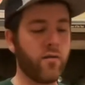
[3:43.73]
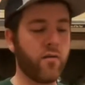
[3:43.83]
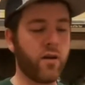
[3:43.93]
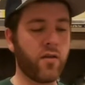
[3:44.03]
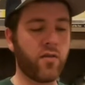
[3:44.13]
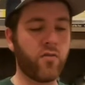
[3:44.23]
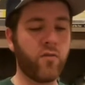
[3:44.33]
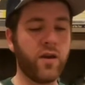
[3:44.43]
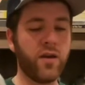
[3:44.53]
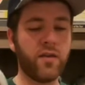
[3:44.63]
So I can
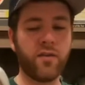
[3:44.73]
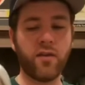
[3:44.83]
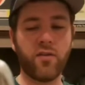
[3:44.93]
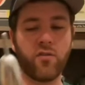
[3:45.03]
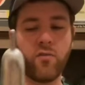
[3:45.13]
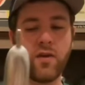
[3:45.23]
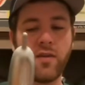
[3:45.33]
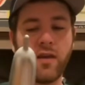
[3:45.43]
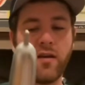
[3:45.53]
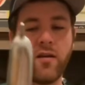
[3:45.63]
squeeze and then squeeze
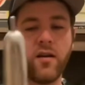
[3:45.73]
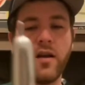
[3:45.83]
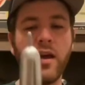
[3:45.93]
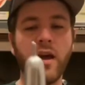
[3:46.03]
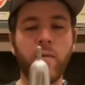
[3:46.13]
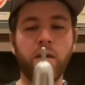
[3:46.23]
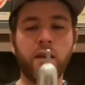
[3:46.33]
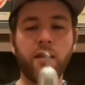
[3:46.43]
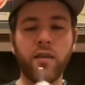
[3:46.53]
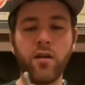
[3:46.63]
here, and we get
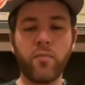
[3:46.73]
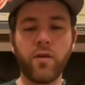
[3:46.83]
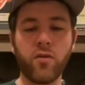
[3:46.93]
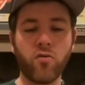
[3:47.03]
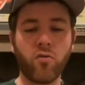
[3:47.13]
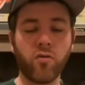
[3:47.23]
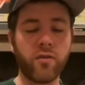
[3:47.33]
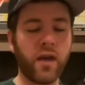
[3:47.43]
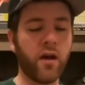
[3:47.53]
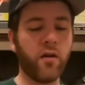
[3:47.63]
a little bit shorter
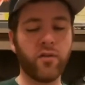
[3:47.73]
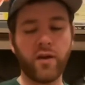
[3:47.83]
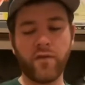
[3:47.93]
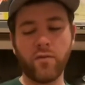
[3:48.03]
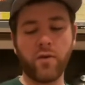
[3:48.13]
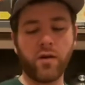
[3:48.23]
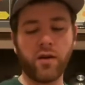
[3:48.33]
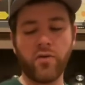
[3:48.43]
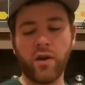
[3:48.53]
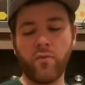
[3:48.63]
tail. Now, if you wanna
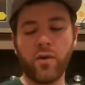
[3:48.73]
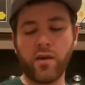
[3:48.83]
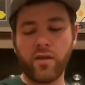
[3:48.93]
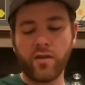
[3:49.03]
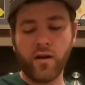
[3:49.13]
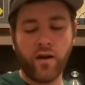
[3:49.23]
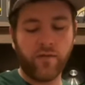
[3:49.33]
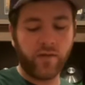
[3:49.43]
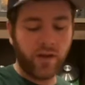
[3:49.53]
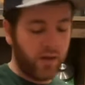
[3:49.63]
get that really
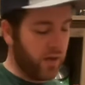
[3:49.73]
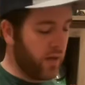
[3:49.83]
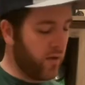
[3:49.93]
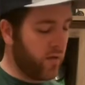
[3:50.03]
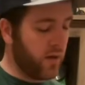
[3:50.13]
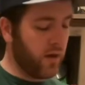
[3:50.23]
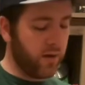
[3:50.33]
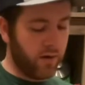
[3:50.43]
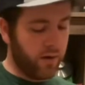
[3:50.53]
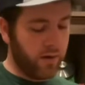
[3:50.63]
soft, you can